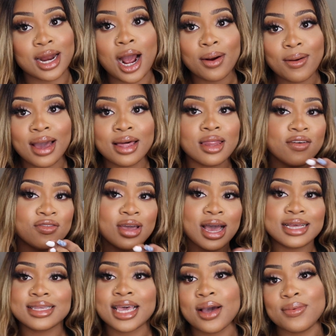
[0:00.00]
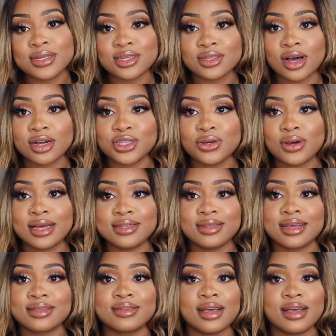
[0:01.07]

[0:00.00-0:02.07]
All right, love you guys, can't wait to talk to you guys next